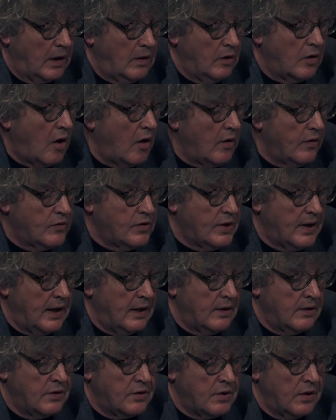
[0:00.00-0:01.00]

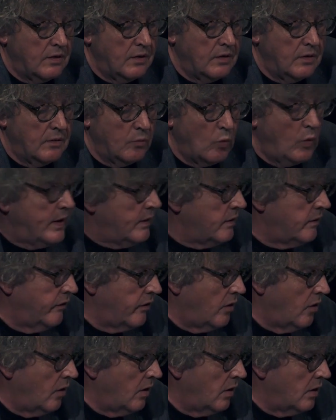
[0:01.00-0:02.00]
godsends and
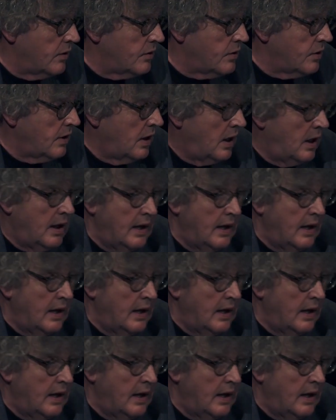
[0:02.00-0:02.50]
windfalls,